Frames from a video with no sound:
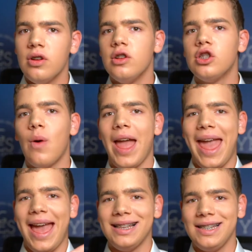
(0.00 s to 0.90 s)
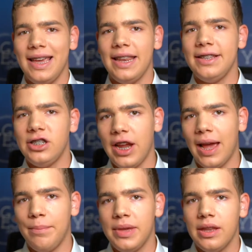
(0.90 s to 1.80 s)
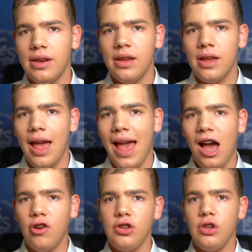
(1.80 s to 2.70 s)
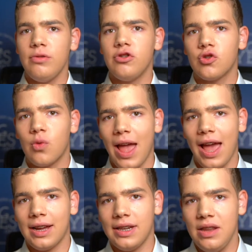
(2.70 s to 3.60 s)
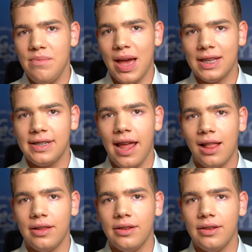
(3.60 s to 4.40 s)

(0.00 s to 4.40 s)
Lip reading: So as a hidden champion, how do you attract the best talent?